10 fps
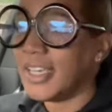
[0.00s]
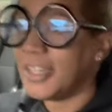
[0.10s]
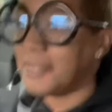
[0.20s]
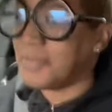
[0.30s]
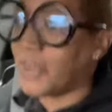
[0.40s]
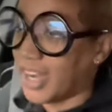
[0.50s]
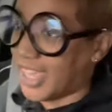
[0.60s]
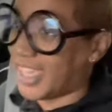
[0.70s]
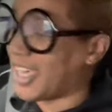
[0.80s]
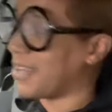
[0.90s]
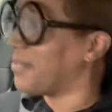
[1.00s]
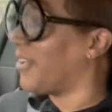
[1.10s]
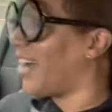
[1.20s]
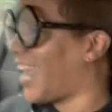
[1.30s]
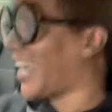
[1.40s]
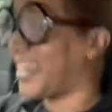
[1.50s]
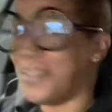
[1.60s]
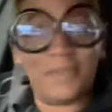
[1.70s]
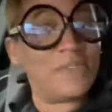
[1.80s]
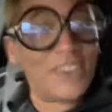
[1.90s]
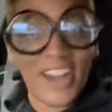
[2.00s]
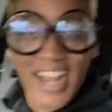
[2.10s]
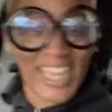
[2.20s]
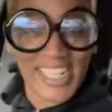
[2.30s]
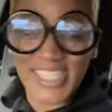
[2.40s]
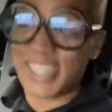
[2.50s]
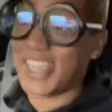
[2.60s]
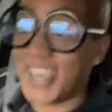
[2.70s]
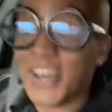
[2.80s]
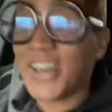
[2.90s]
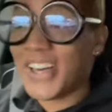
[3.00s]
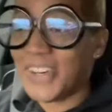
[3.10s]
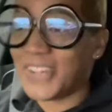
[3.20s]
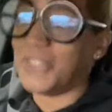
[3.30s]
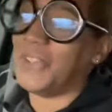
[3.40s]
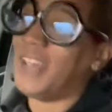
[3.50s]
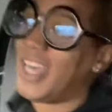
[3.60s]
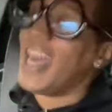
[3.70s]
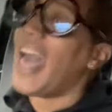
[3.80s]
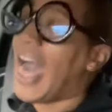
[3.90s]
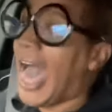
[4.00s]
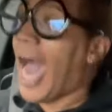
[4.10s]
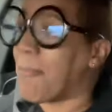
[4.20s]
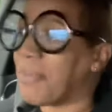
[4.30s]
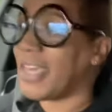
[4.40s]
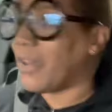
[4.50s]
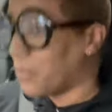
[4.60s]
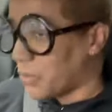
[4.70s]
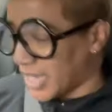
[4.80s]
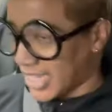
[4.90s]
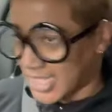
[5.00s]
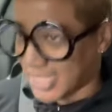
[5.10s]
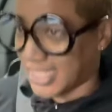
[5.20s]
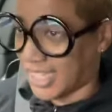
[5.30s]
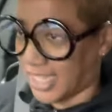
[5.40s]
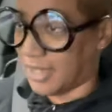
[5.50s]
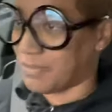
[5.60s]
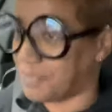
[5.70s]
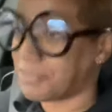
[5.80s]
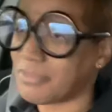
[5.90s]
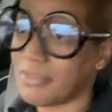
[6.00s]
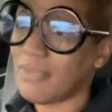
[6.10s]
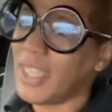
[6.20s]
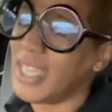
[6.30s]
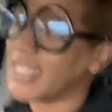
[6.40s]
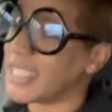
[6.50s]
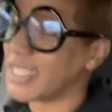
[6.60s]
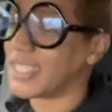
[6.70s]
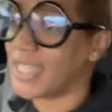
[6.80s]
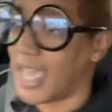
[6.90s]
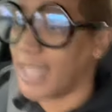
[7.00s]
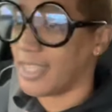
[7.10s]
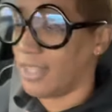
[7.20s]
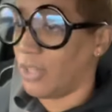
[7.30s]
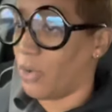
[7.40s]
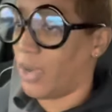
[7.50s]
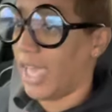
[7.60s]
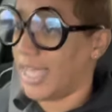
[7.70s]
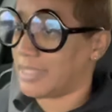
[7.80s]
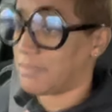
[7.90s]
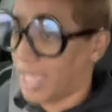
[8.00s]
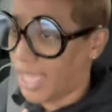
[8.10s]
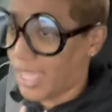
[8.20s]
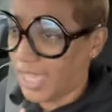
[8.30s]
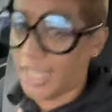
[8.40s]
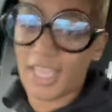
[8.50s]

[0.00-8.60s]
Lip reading: Good morning, good morning, good morning to you. Happy Wednesday. This is the day that the Lord has made.